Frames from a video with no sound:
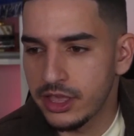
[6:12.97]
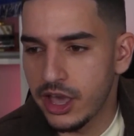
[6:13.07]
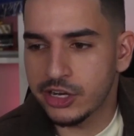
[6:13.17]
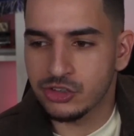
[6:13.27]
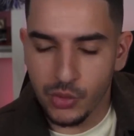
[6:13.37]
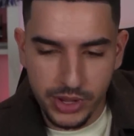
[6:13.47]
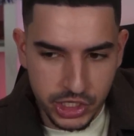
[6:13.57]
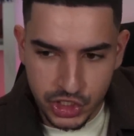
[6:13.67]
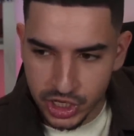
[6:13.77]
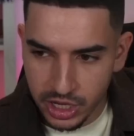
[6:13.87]
a
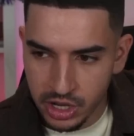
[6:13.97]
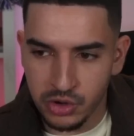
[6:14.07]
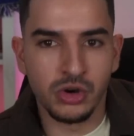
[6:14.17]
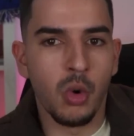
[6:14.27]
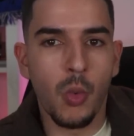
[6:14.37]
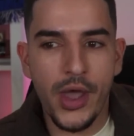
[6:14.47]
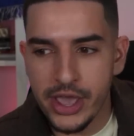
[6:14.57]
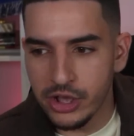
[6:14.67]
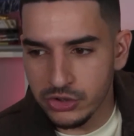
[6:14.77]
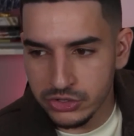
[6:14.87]
Croatia or a
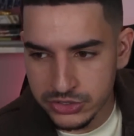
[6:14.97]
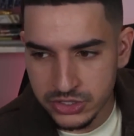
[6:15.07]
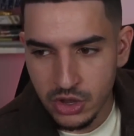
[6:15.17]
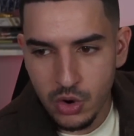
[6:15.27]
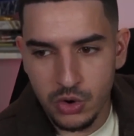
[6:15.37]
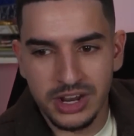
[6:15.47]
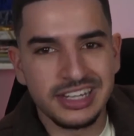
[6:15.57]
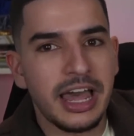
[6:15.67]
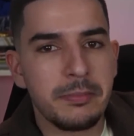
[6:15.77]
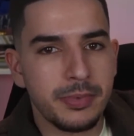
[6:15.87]
Wales or a
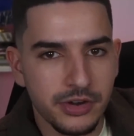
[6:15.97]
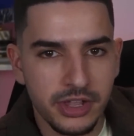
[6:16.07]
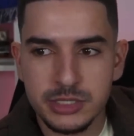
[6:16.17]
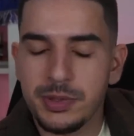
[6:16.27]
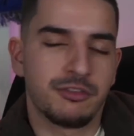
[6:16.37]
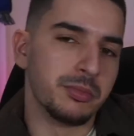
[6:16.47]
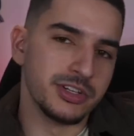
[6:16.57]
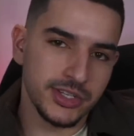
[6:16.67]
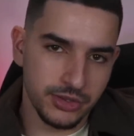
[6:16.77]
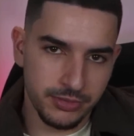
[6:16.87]
Liberia. He's playing for
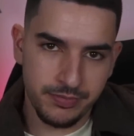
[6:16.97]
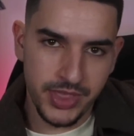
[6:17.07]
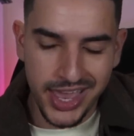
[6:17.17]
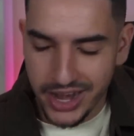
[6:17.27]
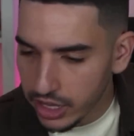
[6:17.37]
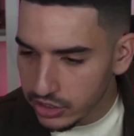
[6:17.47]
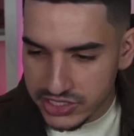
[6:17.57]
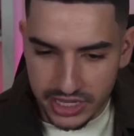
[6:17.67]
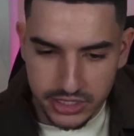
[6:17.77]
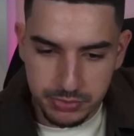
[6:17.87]
Brazil. And I
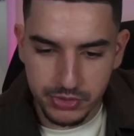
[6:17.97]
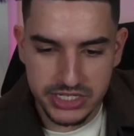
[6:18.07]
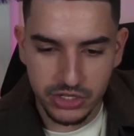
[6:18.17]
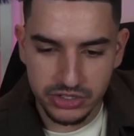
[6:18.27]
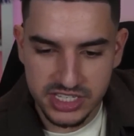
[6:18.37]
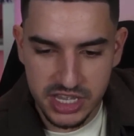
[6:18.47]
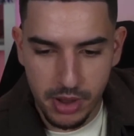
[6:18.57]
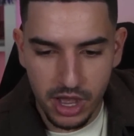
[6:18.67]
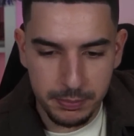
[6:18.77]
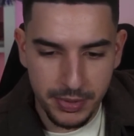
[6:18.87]
understand this Brazil team
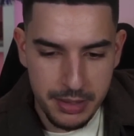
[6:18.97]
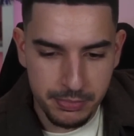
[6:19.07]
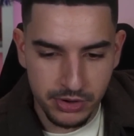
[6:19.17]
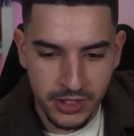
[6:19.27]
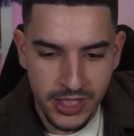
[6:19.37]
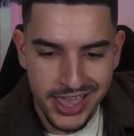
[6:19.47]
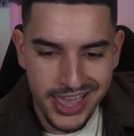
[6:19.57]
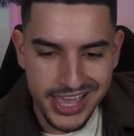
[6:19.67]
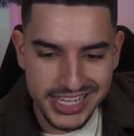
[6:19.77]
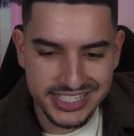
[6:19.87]
on paper
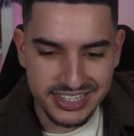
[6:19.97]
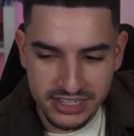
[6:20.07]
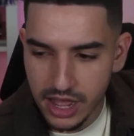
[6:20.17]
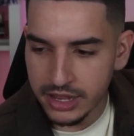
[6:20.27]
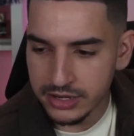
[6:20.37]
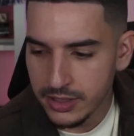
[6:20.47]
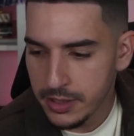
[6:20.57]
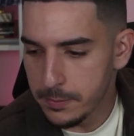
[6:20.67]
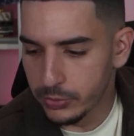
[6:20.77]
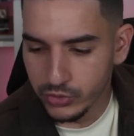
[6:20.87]
is not
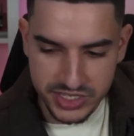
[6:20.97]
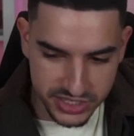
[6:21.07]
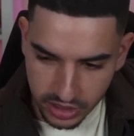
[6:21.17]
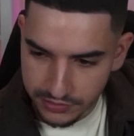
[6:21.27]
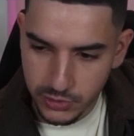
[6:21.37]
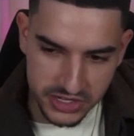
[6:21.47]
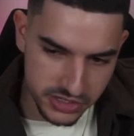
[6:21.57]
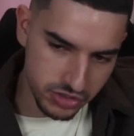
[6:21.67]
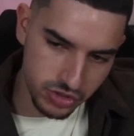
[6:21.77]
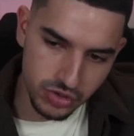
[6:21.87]
Brazil of
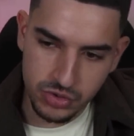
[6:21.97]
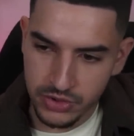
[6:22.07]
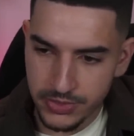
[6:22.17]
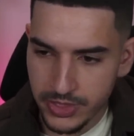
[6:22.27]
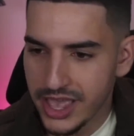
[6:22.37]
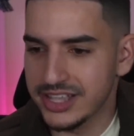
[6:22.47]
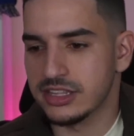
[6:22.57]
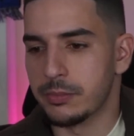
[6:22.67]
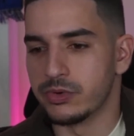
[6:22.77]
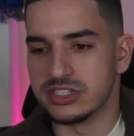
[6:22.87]
2002. It's
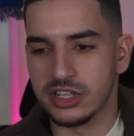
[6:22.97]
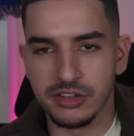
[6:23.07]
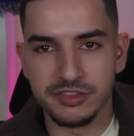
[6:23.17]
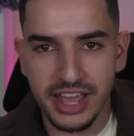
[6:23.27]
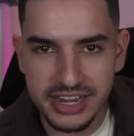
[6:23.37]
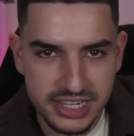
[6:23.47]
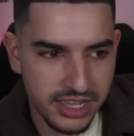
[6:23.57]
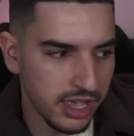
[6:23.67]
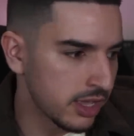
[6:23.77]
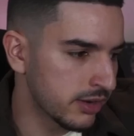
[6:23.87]
not Brazil of
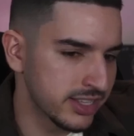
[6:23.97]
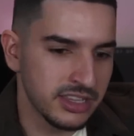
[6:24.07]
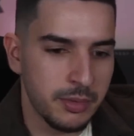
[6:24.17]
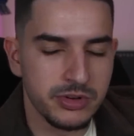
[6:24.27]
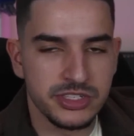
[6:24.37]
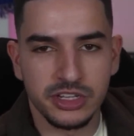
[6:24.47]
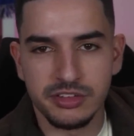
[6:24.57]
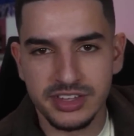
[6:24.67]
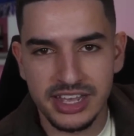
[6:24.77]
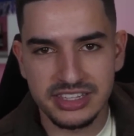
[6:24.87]
98. It's not Brazil
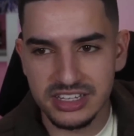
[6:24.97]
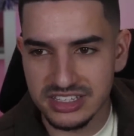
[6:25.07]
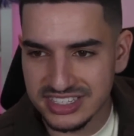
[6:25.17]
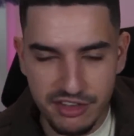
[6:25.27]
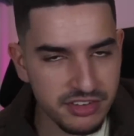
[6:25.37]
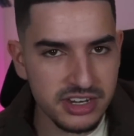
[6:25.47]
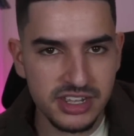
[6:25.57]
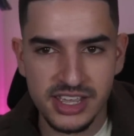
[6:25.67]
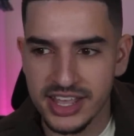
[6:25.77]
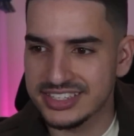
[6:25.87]
of
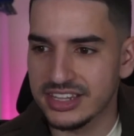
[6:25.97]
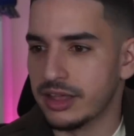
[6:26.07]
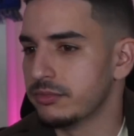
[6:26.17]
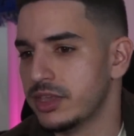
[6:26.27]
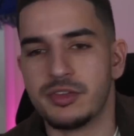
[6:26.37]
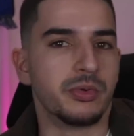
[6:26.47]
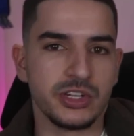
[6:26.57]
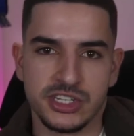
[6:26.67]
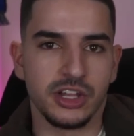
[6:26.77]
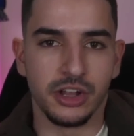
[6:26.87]
1970. It's not even
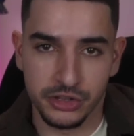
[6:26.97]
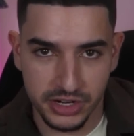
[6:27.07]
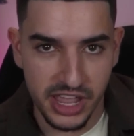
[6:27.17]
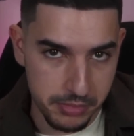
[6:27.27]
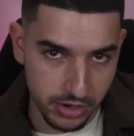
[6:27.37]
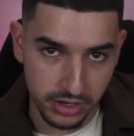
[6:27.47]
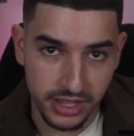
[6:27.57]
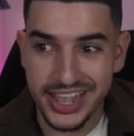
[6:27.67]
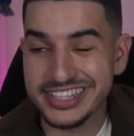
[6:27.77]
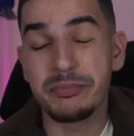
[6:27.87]
Brazil under Neymar.
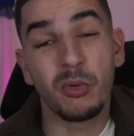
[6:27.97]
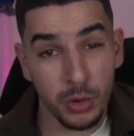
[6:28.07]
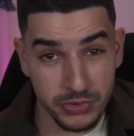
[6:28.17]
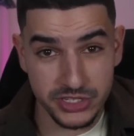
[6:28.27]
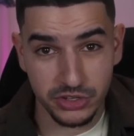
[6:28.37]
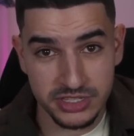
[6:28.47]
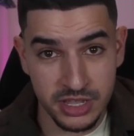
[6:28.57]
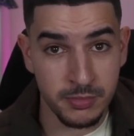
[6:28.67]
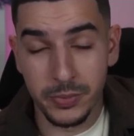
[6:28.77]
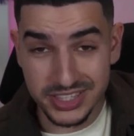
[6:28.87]
It's a poor Brazil
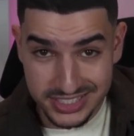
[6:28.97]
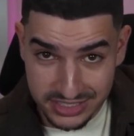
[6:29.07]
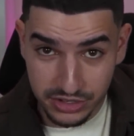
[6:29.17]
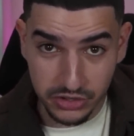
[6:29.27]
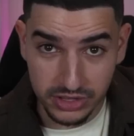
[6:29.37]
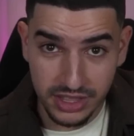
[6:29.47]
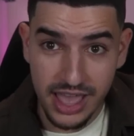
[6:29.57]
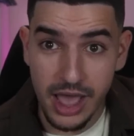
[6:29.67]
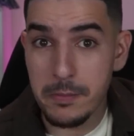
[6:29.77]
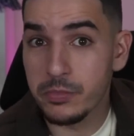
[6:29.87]
team. But still,
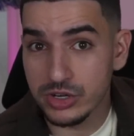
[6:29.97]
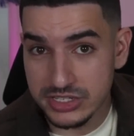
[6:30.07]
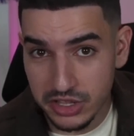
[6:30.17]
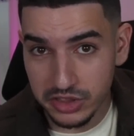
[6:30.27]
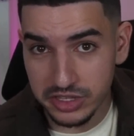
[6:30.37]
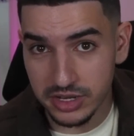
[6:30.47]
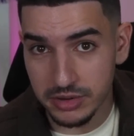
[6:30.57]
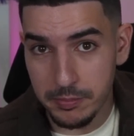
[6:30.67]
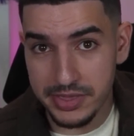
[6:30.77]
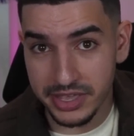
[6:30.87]
a
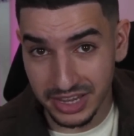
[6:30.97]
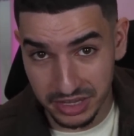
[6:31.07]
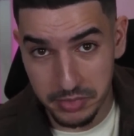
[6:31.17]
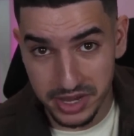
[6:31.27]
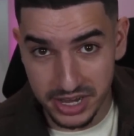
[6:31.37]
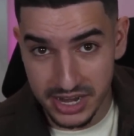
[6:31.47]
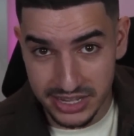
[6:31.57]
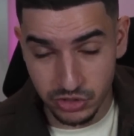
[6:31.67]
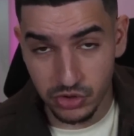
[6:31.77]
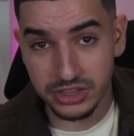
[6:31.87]
Brazilian being eliminated
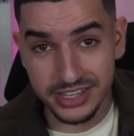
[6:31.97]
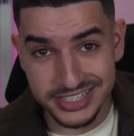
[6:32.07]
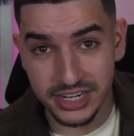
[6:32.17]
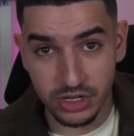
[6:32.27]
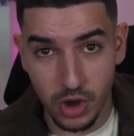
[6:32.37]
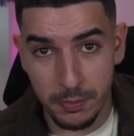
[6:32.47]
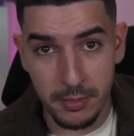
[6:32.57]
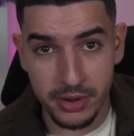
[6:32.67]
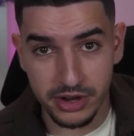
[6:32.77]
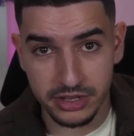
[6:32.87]
as early as he did in Copa
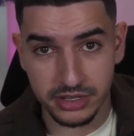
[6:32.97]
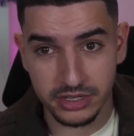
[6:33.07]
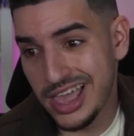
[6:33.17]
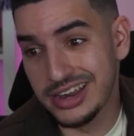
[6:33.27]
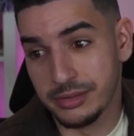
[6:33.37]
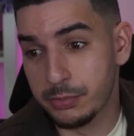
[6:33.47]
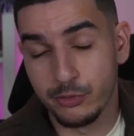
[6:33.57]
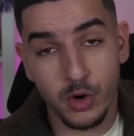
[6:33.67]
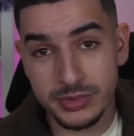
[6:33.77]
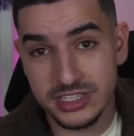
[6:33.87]
America and the
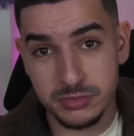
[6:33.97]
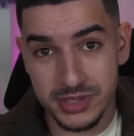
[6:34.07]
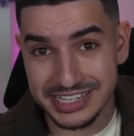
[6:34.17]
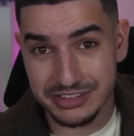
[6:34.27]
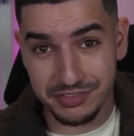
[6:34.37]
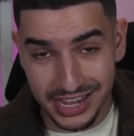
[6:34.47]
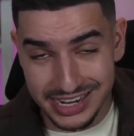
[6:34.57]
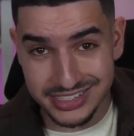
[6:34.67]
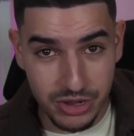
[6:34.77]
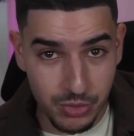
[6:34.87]
performances being as flat
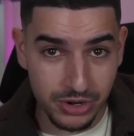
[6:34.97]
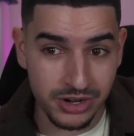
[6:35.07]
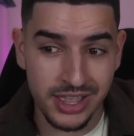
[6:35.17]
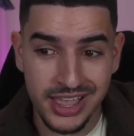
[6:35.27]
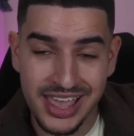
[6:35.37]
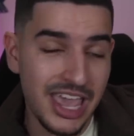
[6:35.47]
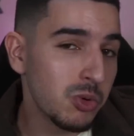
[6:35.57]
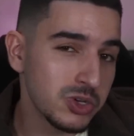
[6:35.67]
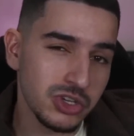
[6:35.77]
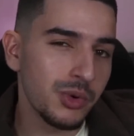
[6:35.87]
as they were, it
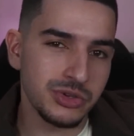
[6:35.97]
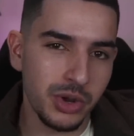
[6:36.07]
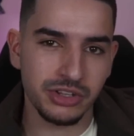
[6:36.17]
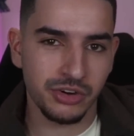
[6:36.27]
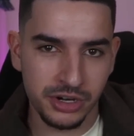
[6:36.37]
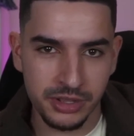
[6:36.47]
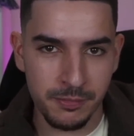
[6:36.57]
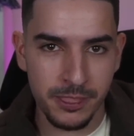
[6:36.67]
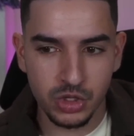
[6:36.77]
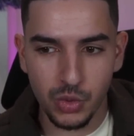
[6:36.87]
was always going to hurt
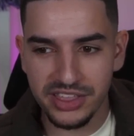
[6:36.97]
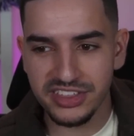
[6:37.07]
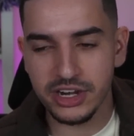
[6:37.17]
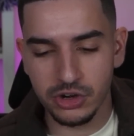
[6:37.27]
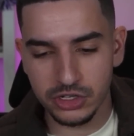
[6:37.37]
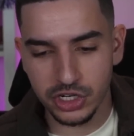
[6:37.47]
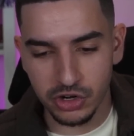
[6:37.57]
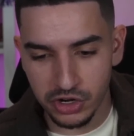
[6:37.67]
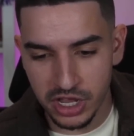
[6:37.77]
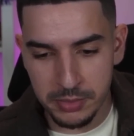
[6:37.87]
him. Do I think it should
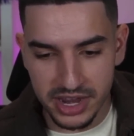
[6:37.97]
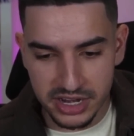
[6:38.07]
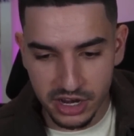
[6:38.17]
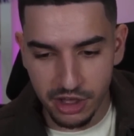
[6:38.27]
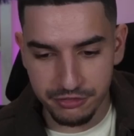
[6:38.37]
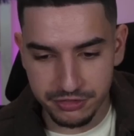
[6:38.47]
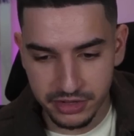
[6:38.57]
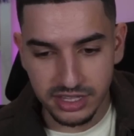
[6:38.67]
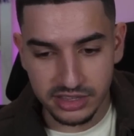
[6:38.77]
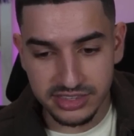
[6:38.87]
have hurt him enough
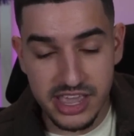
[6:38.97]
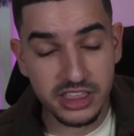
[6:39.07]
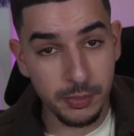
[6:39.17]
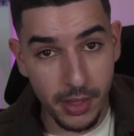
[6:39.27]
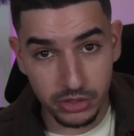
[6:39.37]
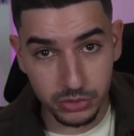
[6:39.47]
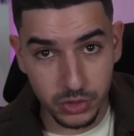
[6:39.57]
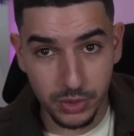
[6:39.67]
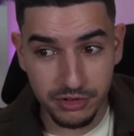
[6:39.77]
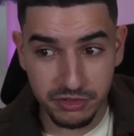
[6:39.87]
to take the Ballon
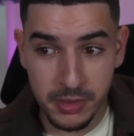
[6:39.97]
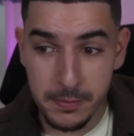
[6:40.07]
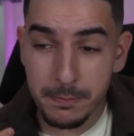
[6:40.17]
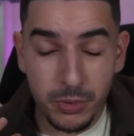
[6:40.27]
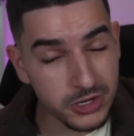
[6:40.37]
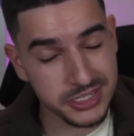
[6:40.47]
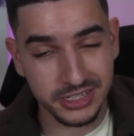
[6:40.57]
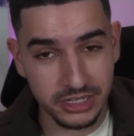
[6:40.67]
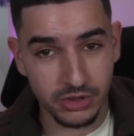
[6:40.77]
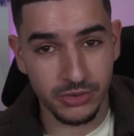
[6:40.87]
d'Or away from him?
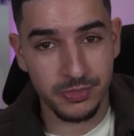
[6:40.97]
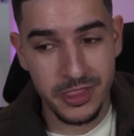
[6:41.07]
Personally, no.